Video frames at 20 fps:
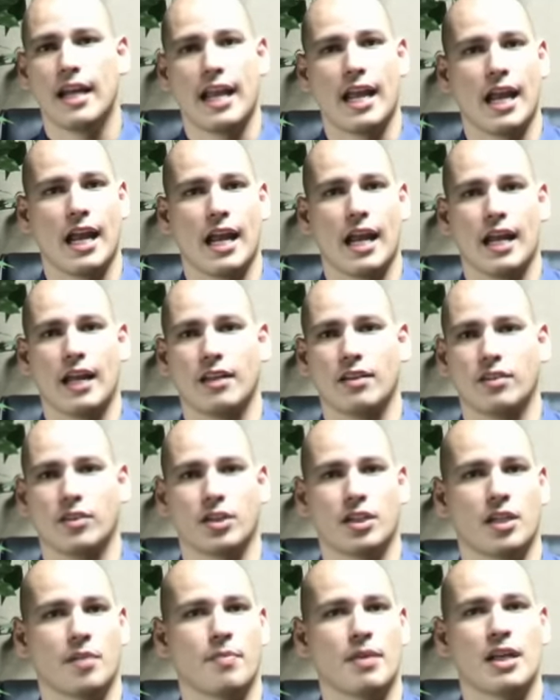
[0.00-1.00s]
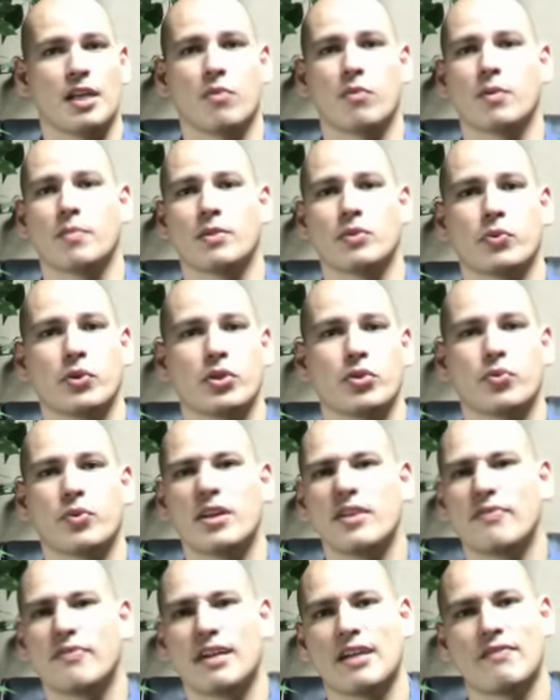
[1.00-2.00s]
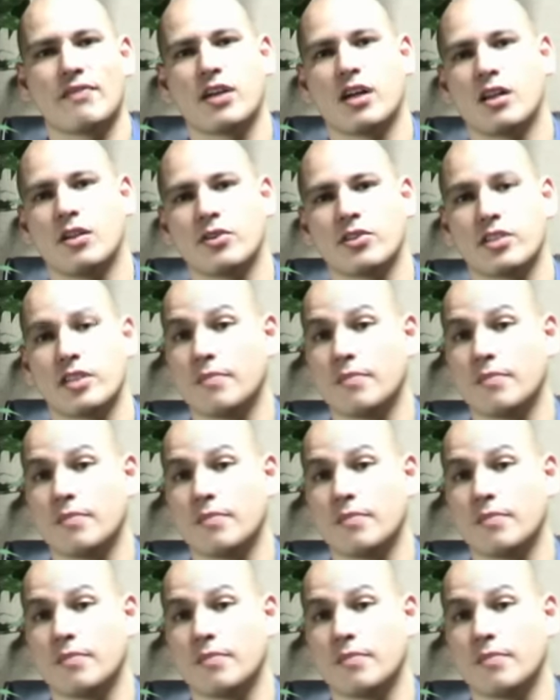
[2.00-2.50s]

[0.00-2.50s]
and they're going to be anywhere between $3 to $5,